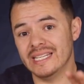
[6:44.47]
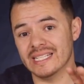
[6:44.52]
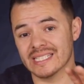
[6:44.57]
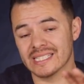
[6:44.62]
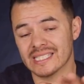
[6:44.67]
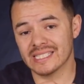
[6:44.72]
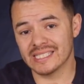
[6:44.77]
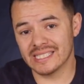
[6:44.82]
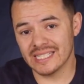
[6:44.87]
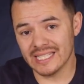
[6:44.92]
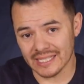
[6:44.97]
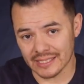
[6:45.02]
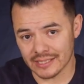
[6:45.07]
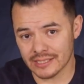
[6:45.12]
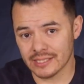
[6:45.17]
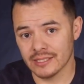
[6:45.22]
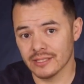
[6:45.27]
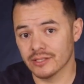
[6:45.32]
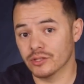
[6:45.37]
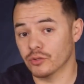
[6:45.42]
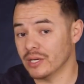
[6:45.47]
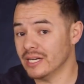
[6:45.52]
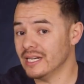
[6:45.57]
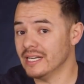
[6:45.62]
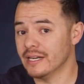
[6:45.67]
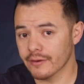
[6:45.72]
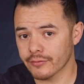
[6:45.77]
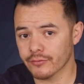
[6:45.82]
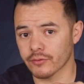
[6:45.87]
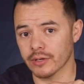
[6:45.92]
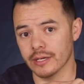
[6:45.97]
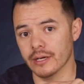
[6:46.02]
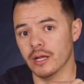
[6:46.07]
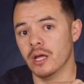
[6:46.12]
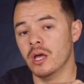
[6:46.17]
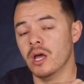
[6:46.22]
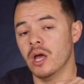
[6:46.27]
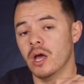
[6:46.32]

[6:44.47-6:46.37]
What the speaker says: different